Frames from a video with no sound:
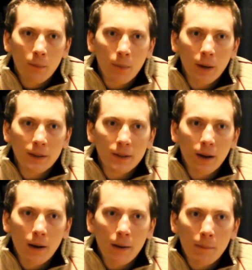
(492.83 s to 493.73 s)
But
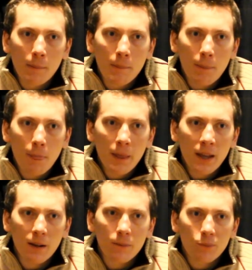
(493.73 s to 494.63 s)

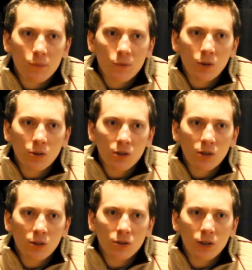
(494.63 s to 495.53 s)
yeah, those
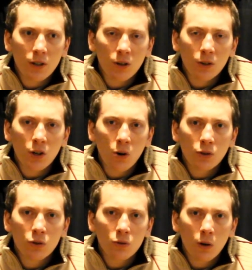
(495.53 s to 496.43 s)
are the
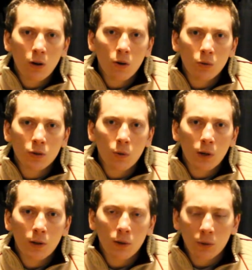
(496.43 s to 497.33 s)
go-to. I'll go to
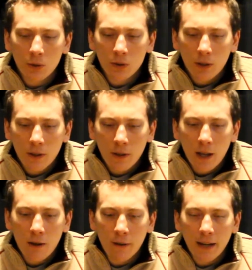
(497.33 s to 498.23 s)
one of those
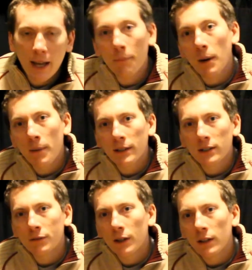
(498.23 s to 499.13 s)
if I can't buy my
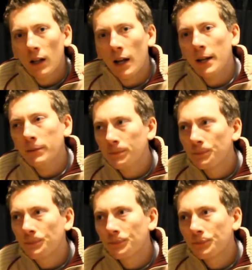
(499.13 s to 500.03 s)
stuff online.
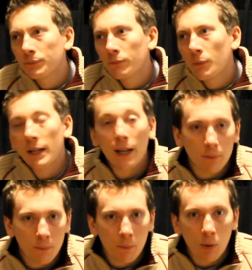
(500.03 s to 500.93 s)
But
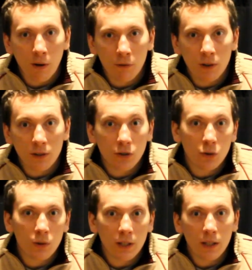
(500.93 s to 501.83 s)
again, preference
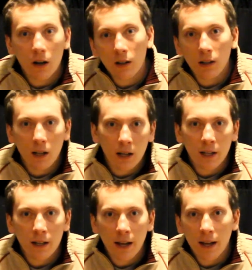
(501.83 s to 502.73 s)
to the
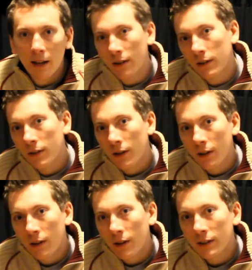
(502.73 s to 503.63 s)
online and
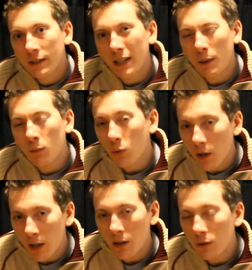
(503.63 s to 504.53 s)
same
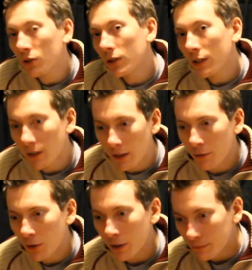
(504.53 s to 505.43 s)
week usually
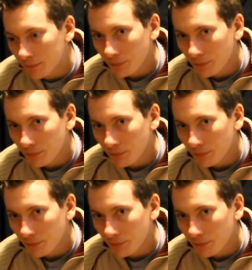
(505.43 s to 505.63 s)
delivery.